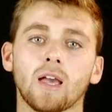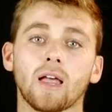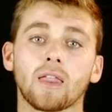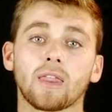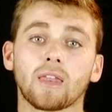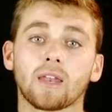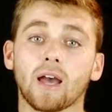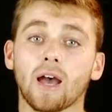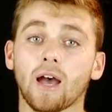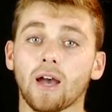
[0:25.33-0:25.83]

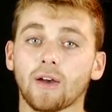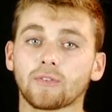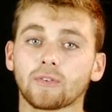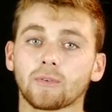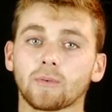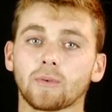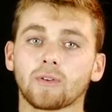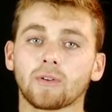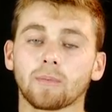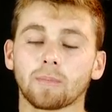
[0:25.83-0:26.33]
And
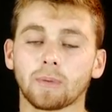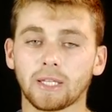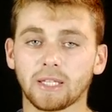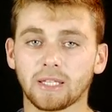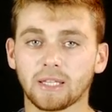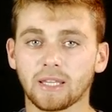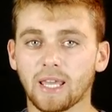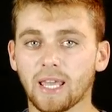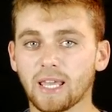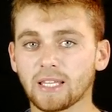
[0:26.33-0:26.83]
after we've
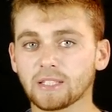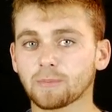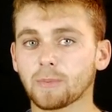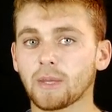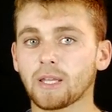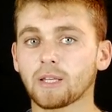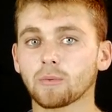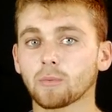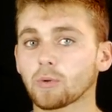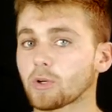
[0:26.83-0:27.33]
completed the
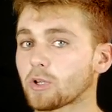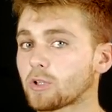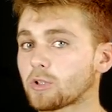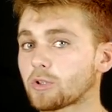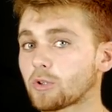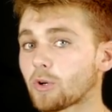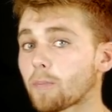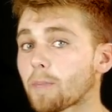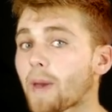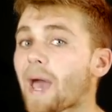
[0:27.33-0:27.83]
S-bend, we're going to
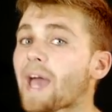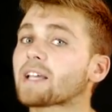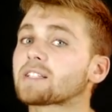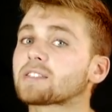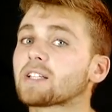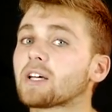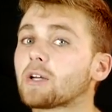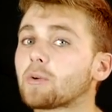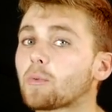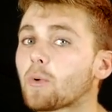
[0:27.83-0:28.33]
do a
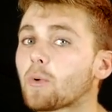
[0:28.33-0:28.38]
backside